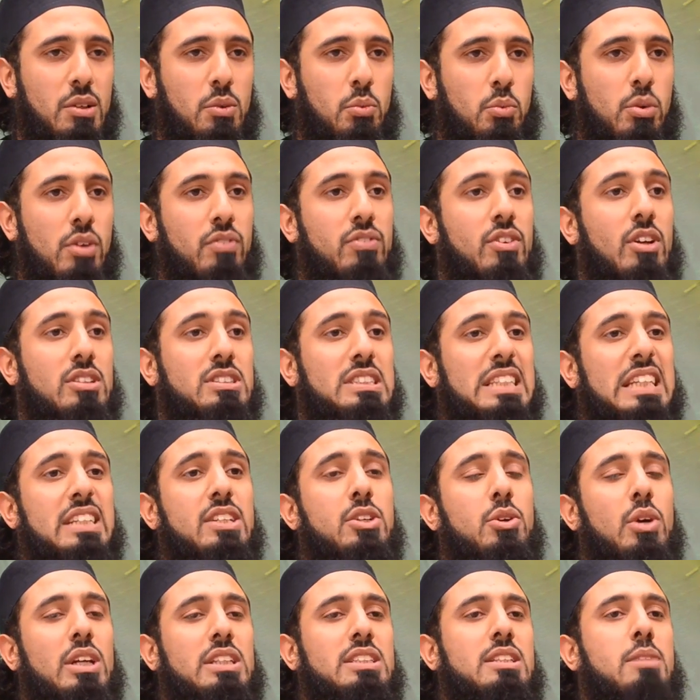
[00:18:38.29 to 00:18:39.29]
We have not
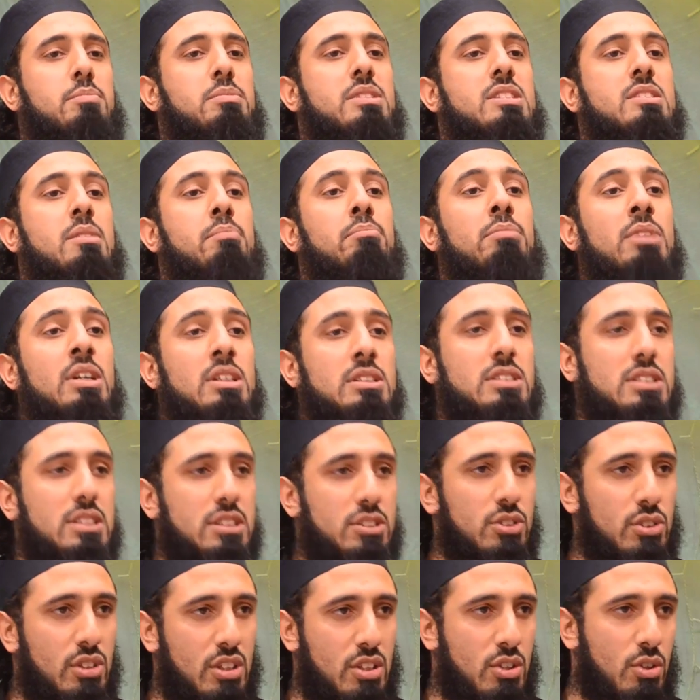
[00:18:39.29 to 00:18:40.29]
sent you except as a mercy
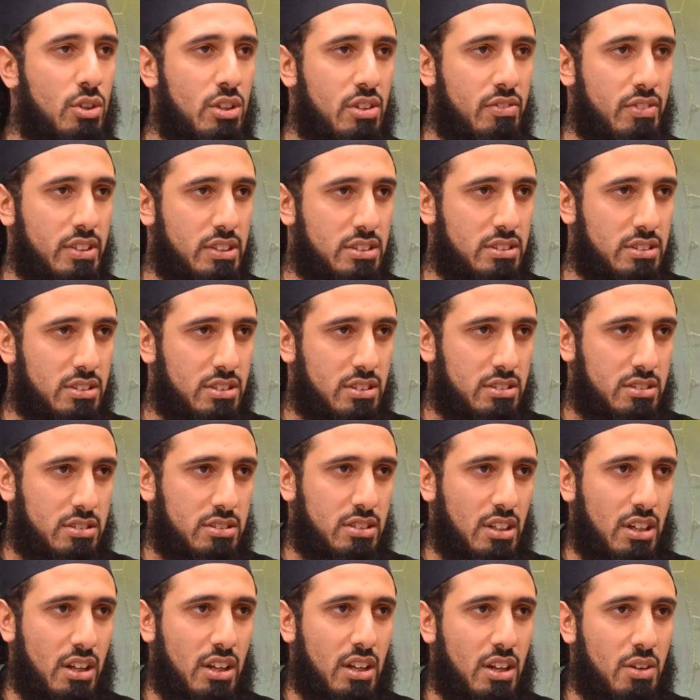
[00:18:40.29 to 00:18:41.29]
to the universe.
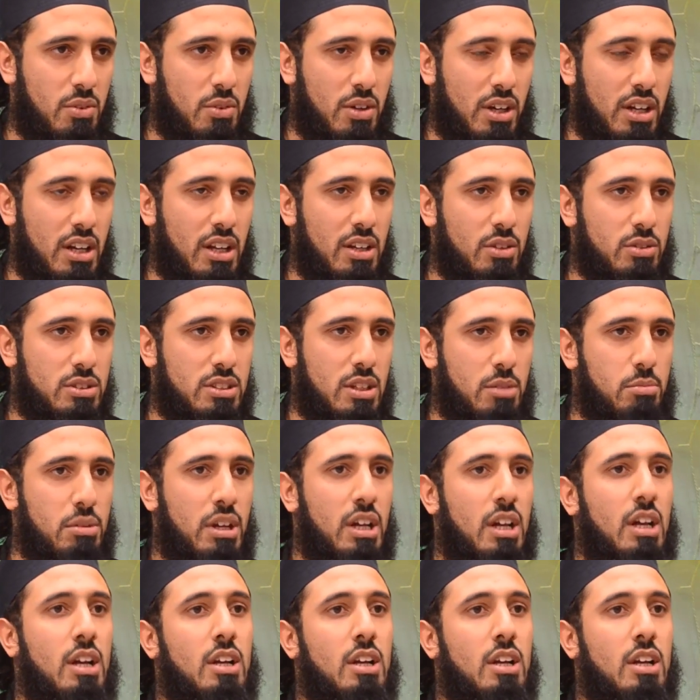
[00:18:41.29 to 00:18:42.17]
Sallallahu alayhi wa sallam.